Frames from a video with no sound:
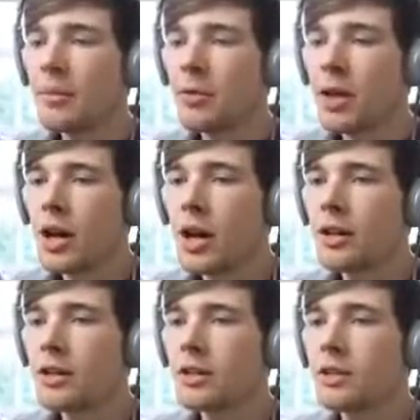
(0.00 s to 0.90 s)
But
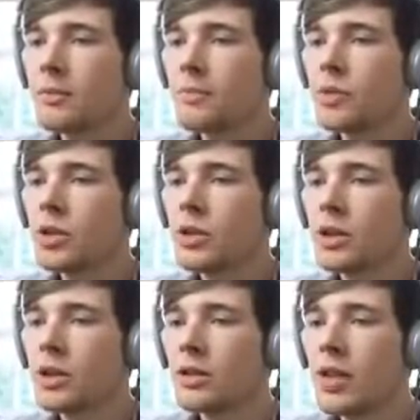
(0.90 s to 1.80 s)
regardless, she's
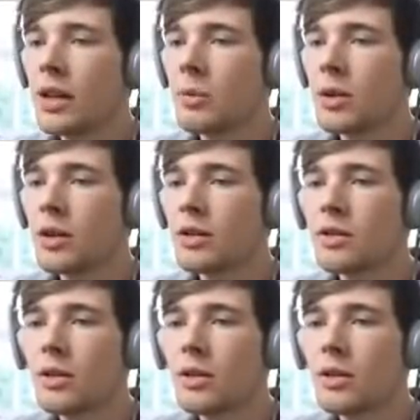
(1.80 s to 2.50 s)
going to stay with us.